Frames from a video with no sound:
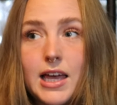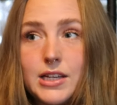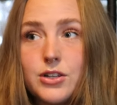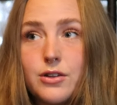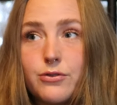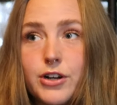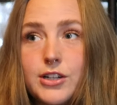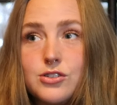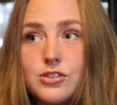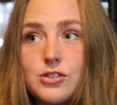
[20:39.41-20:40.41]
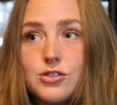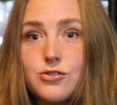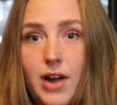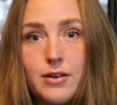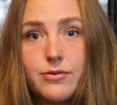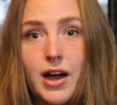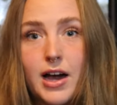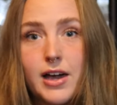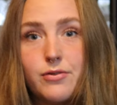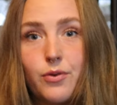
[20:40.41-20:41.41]
into the fridge to
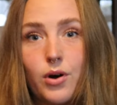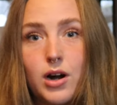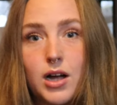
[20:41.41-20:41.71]
stratify for